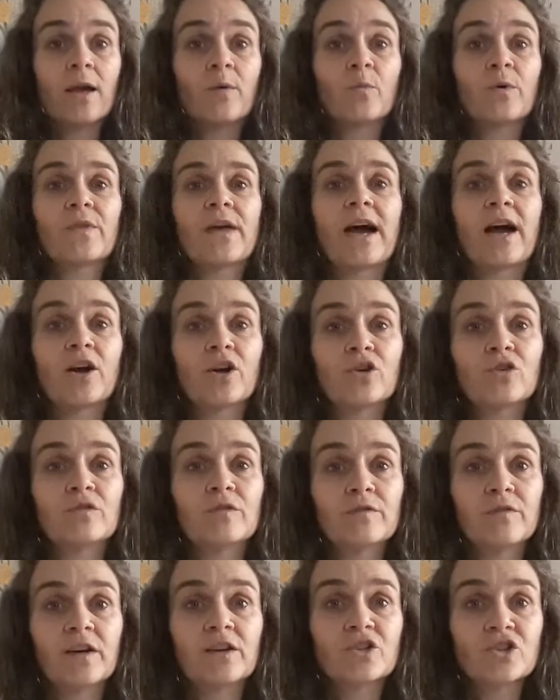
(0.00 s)
and without a good
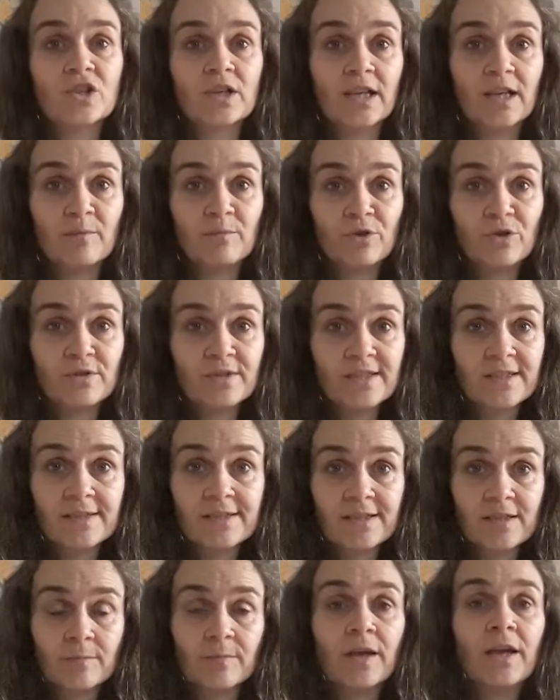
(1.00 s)
functioning immune
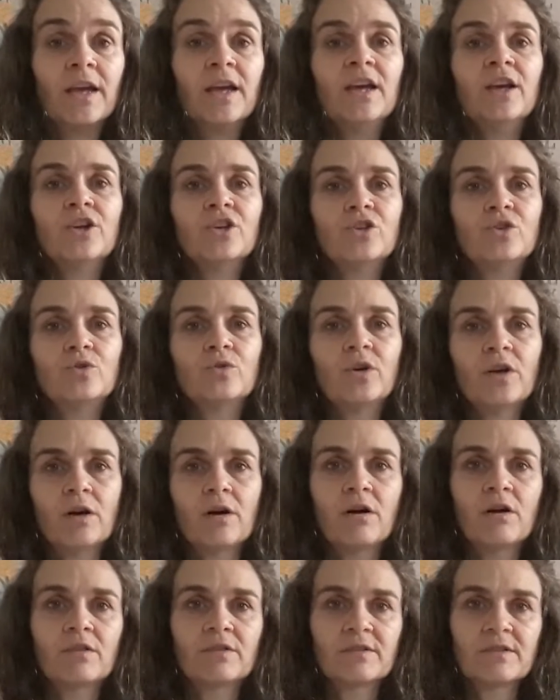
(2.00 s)
system you
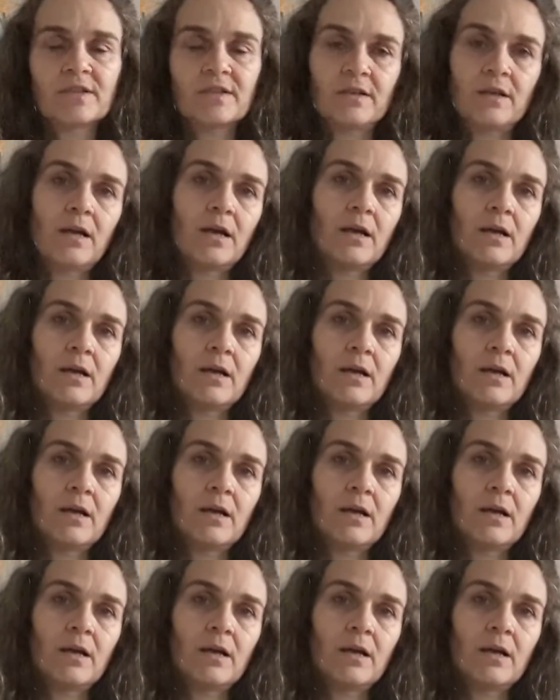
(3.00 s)
can't